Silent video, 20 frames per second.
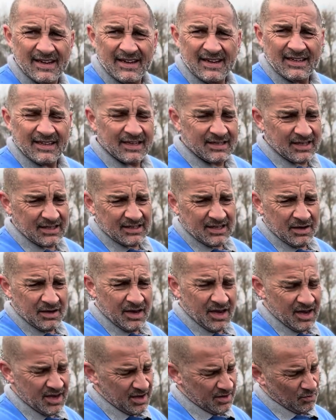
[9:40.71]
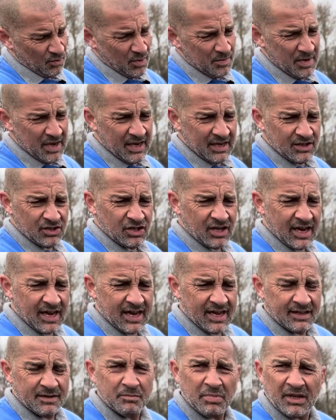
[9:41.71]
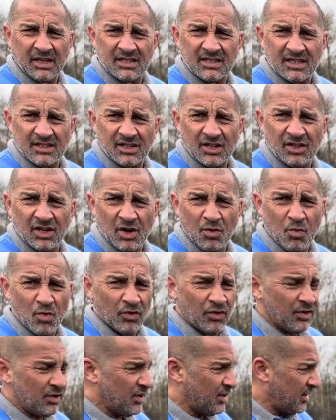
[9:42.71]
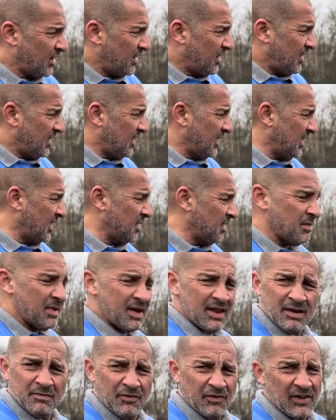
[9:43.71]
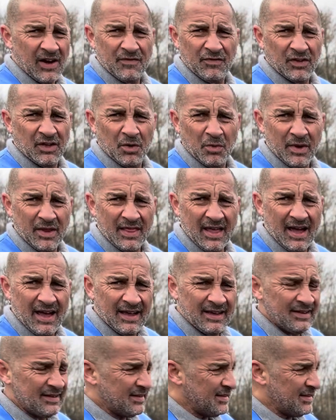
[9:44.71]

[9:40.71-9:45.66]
because it's with my chain, because it's a new one, and I'm forever doing that.